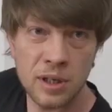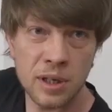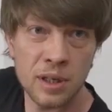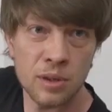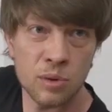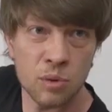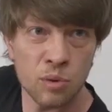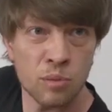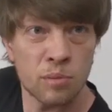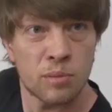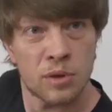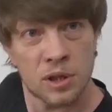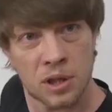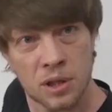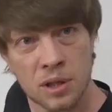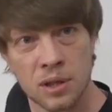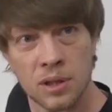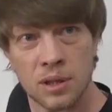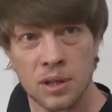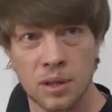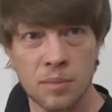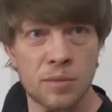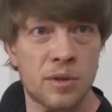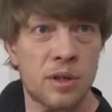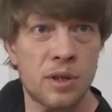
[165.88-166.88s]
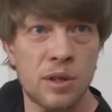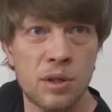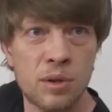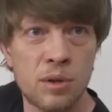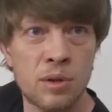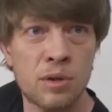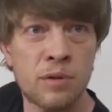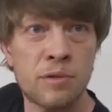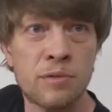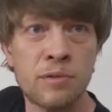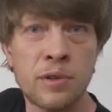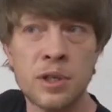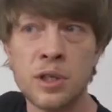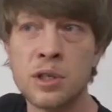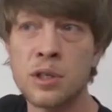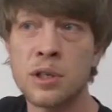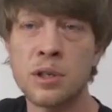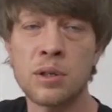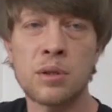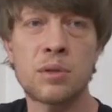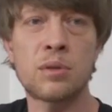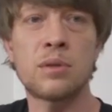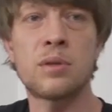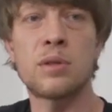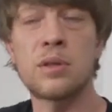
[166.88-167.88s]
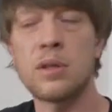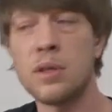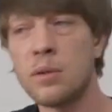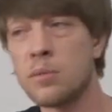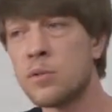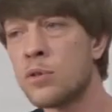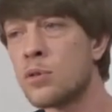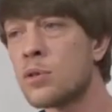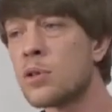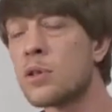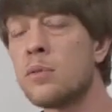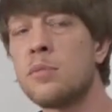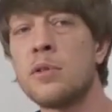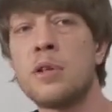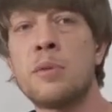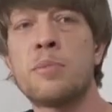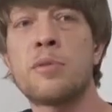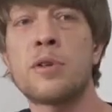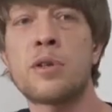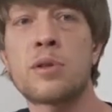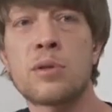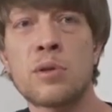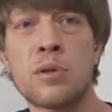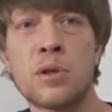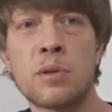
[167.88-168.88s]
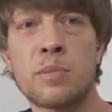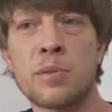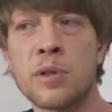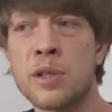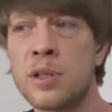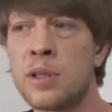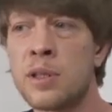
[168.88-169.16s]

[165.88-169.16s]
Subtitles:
find a place to fix it. It's really not a problem.